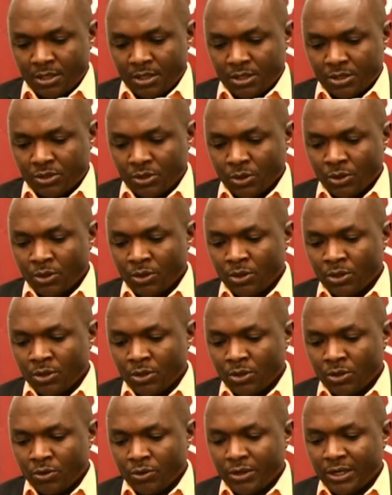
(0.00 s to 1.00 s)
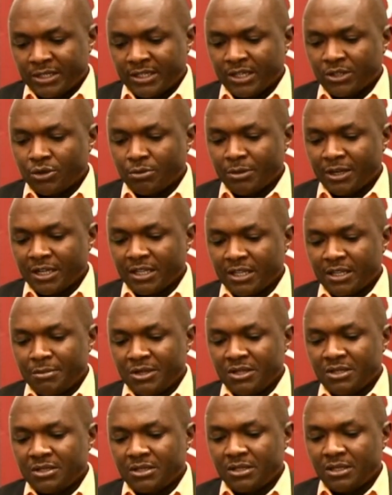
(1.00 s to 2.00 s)
So we are trying to make the
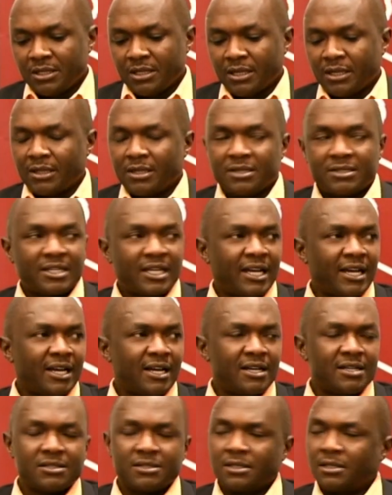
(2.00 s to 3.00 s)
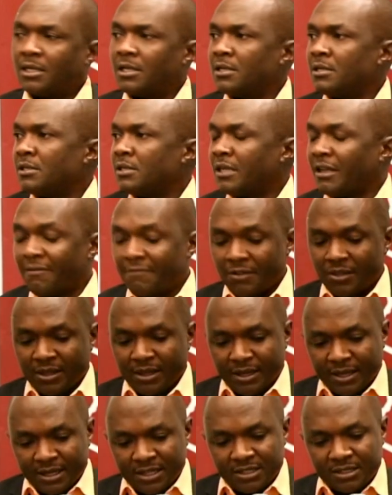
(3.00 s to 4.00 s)
ministry and the science and
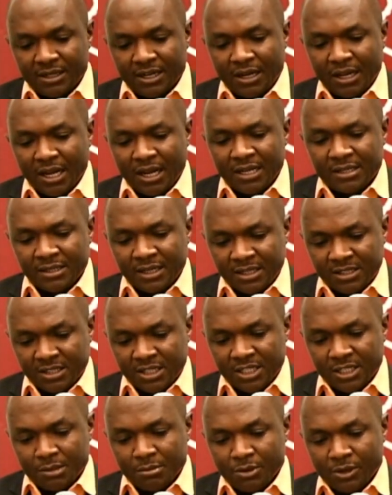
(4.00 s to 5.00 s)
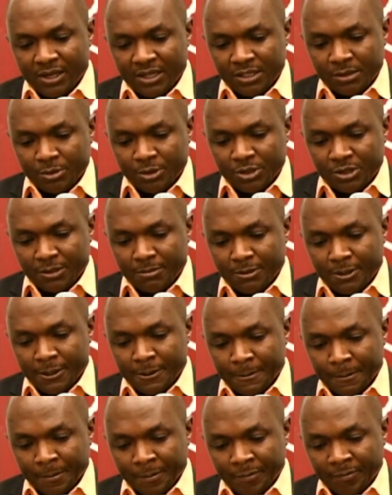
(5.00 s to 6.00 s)
everything else as accessible as
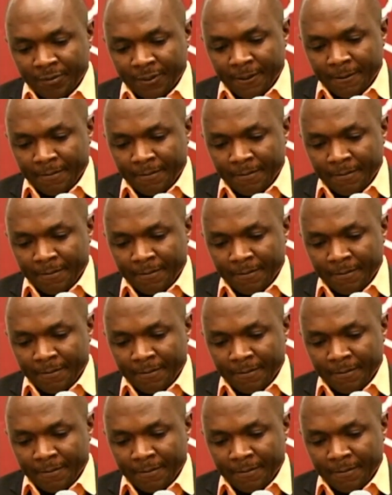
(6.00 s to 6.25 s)
possible.